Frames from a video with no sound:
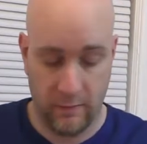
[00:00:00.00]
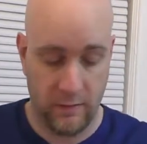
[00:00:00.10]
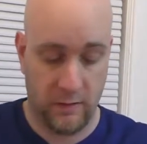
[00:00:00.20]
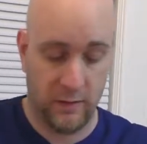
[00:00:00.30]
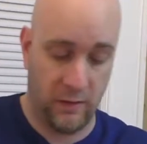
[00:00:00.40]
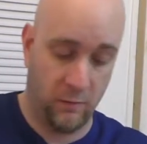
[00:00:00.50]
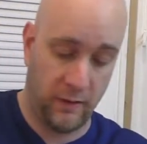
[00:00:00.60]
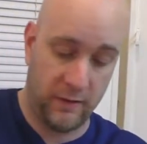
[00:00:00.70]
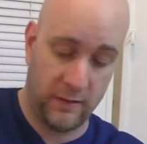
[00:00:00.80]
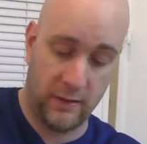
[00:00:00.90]
See
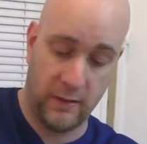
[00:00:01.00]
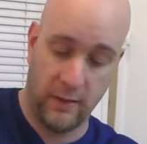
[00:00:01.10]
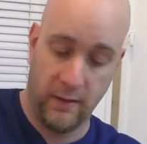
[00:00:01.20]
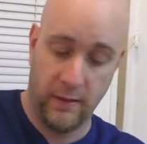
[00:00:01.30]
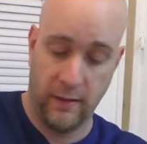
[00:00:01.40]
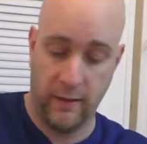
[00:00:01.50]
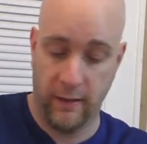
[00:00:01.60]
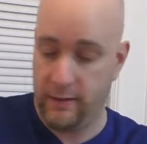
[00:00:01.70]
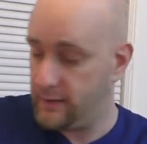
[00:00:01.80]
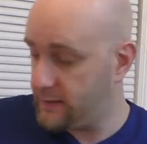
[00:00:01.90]
what is
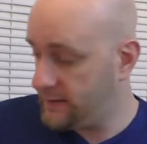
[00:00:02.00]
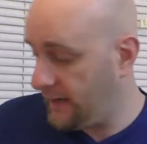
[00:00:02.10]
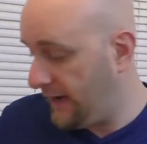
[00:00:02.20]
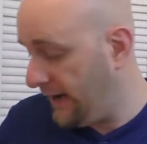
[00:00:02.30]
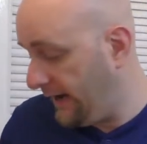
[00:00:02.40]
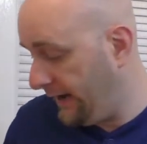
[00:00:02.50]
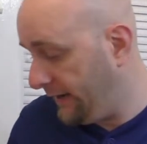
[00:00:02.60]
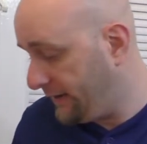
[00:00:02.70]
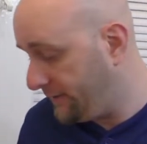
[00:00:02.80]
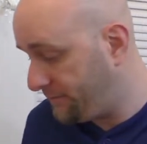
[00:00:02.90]
inside.